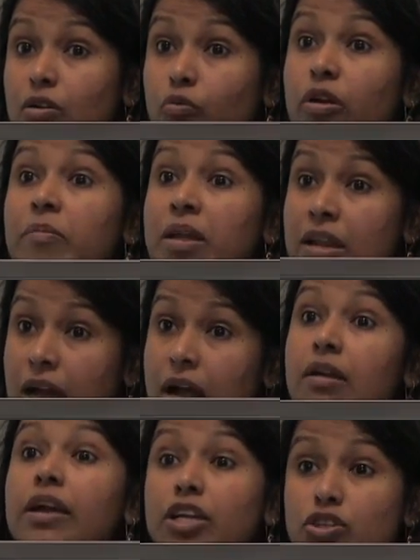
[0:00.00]
Women
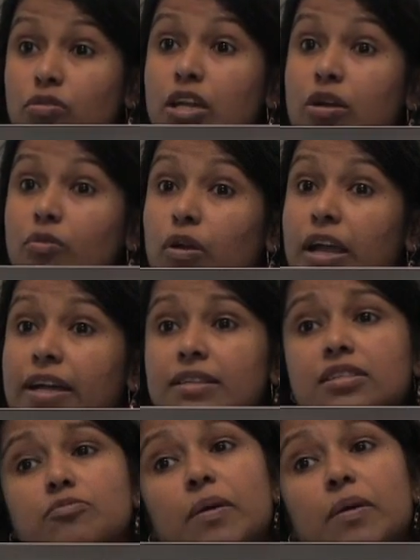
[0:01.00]
are actually equal actors,